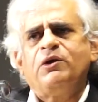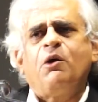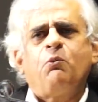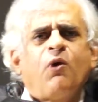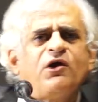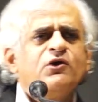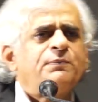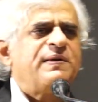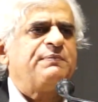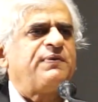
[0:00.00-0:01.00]
Now, what
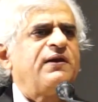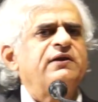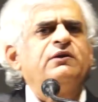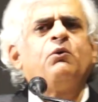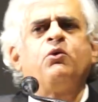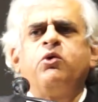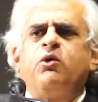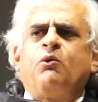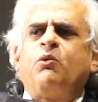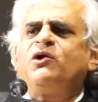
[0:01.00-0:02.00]
do people in
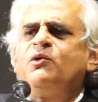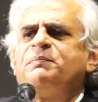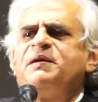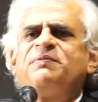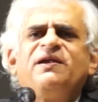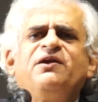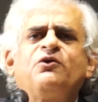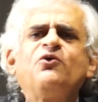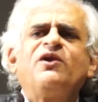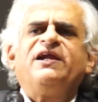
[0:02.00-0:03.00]

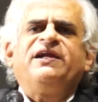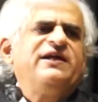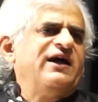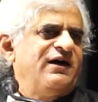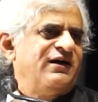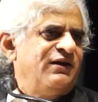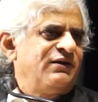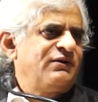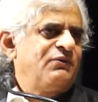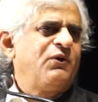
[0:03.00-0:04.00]
rural India earn?